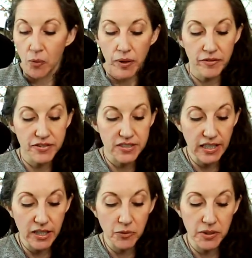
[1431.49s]
We have
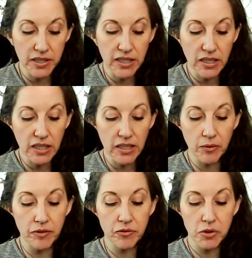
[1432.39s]
sacred healing, we
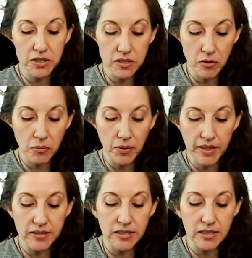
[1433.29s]
have crystal
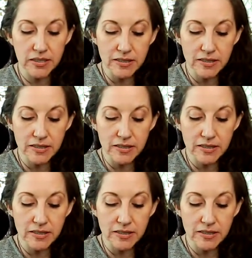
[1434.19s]
blessing,